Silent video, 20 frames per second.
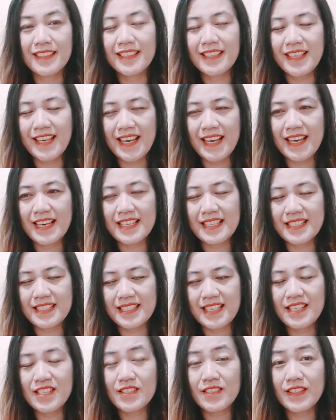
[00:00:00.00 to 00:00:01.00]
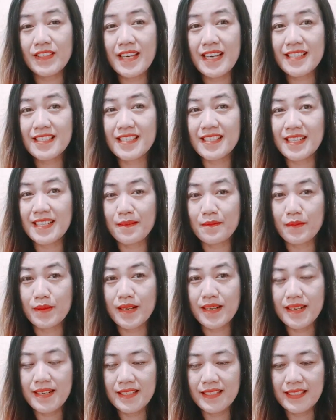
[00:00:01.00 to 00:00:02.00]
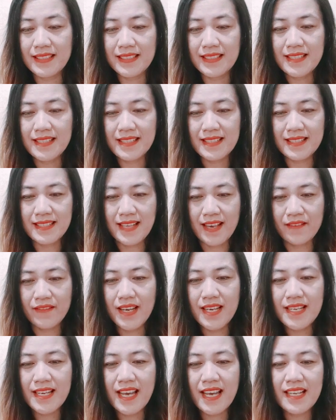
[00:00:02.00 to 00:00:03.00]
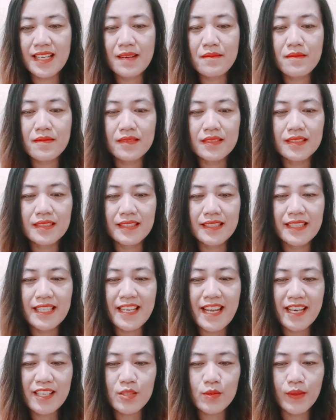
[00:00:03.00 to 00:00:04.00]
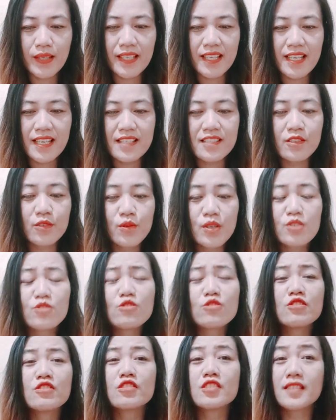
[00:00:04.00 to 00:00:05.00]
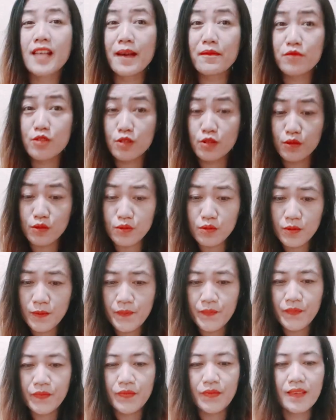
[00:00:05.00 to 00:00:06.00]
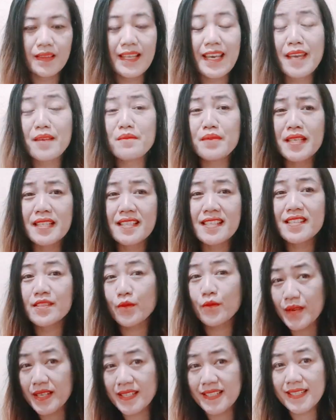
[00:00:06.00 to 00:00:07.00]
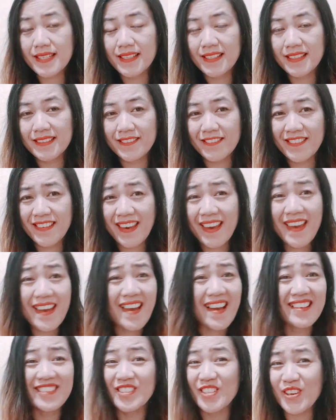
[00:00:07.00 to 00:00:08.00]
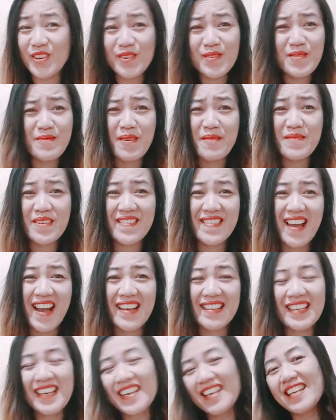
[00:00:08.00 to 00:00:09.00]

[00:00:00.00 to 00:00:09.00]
yes, so that's number 7. And the next one is reduces type 2 diabetes risk. Okay, do you remember that?